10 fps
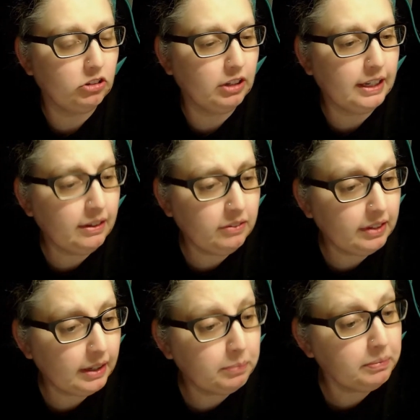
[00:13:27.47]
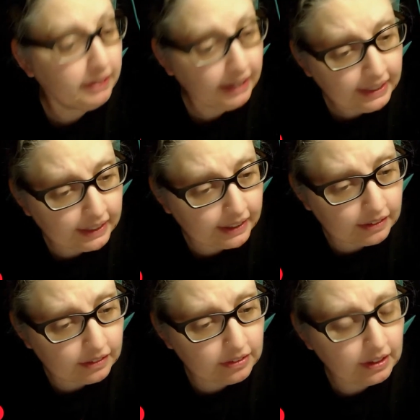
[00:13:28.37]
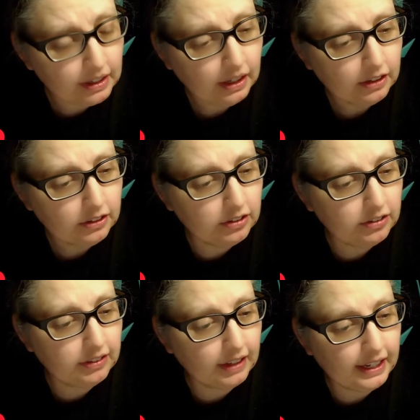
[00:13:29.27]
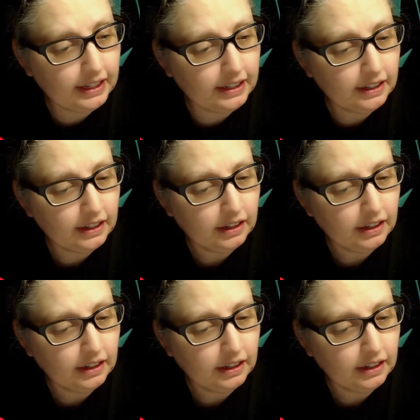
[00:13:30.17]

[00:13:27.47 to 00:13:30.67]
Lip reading: gives him tickets to see